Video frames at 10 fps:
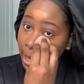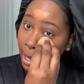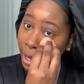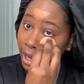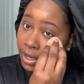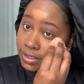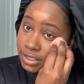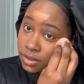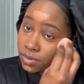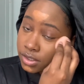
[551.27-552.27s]
I
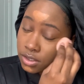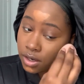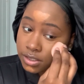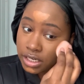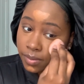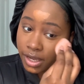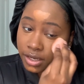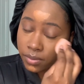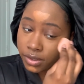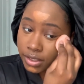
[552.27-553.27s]
didn't want to talk to
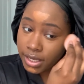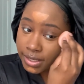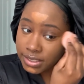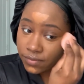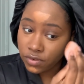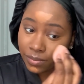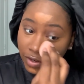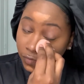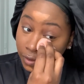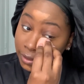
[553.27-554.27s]
anybody really, except for my
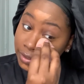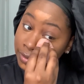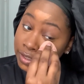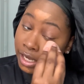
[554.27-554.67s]
friends.